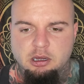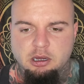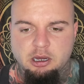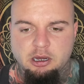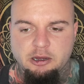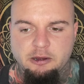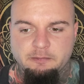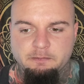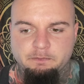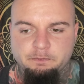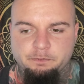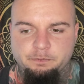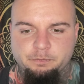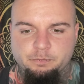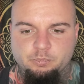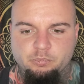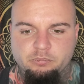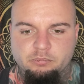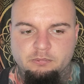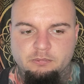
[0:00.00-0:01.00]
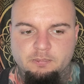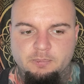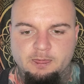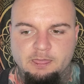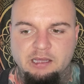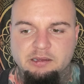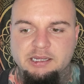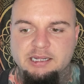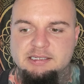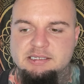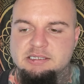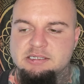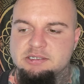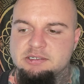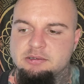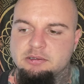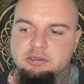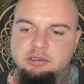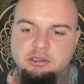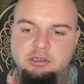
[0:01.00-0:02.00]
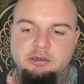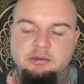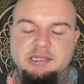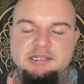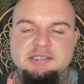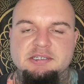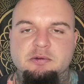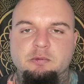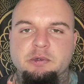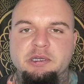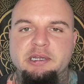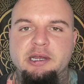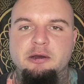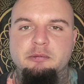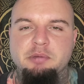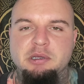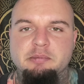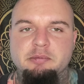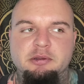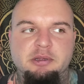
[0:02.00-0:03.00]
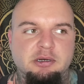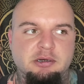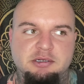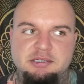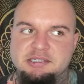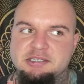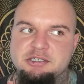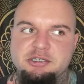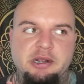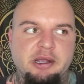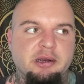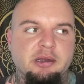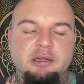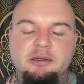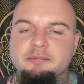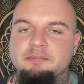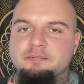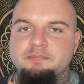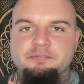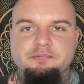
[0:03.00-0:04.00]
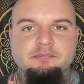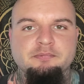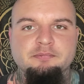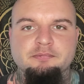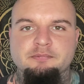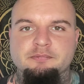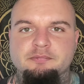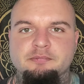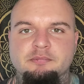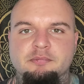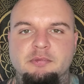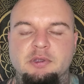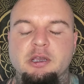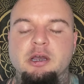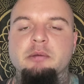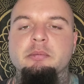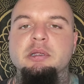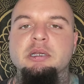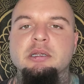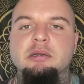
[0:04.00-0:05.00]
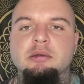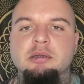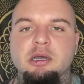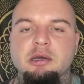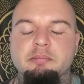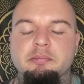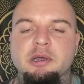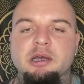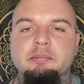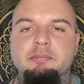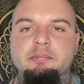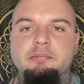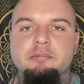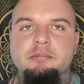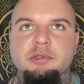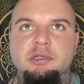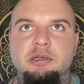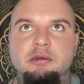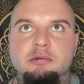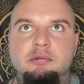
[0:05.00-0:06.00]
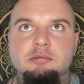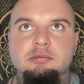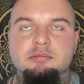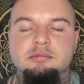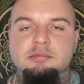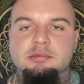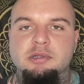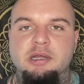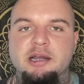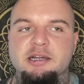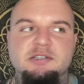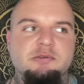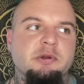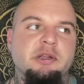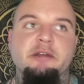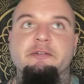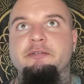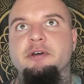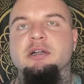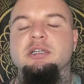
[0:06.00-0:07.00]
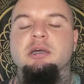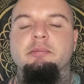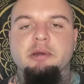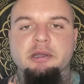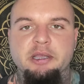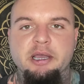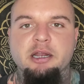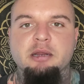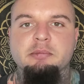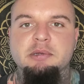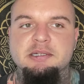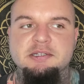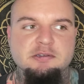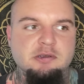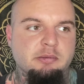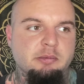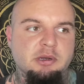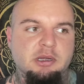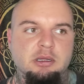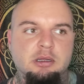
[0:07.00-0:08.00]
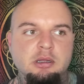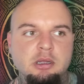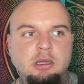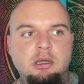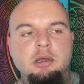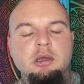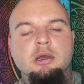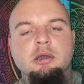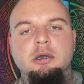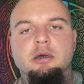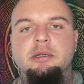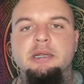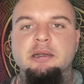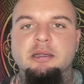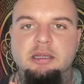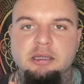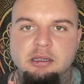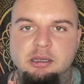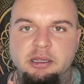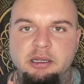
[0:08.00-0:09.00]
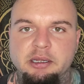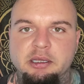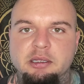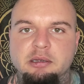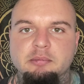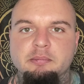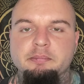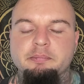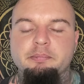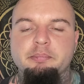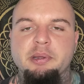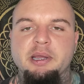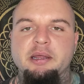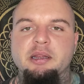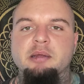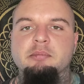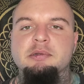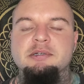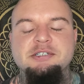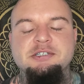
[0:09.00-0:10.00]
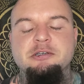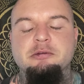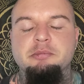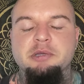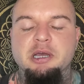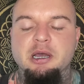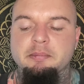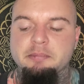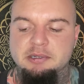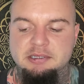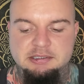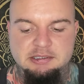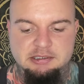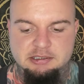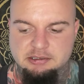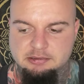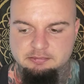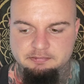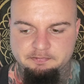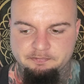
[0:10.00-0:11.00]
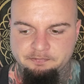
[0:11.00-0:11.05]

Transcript: Um, and that's, you know, that's to weed out people that are just trying to come in and, uh, uh, you know, I just want to get fucked up on ketamine. So I'm going to go down to the clinic and pay them to shoot me up. It's,